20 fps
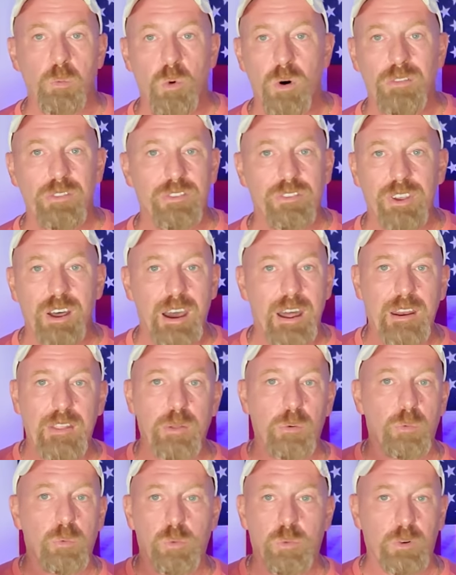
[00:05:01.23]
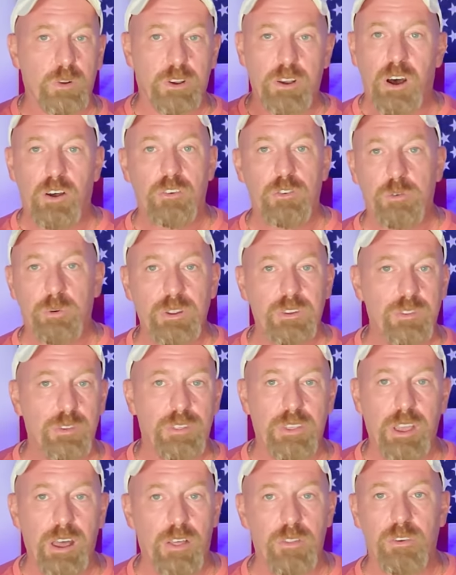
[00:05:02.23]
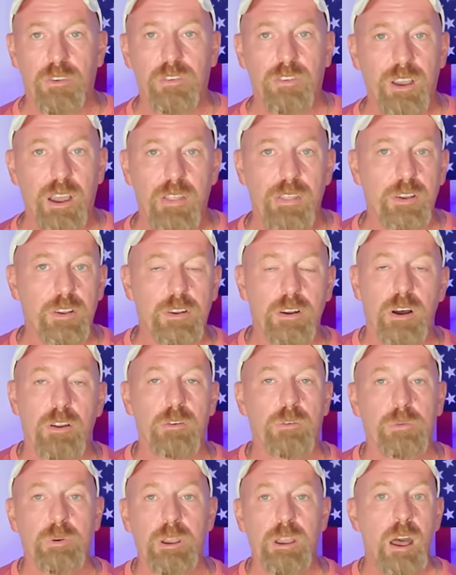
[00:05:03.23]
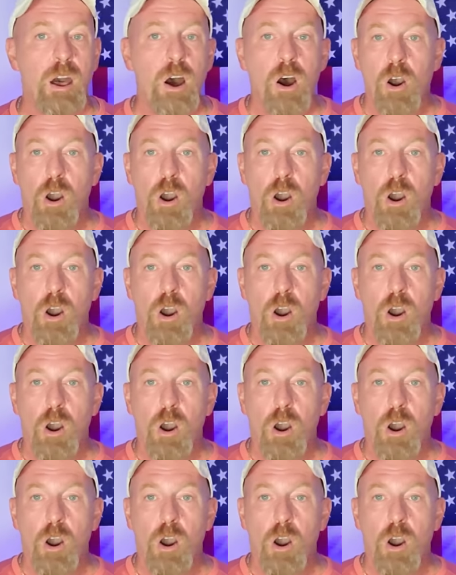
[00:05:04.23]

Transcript: one side of the country to the other side of the country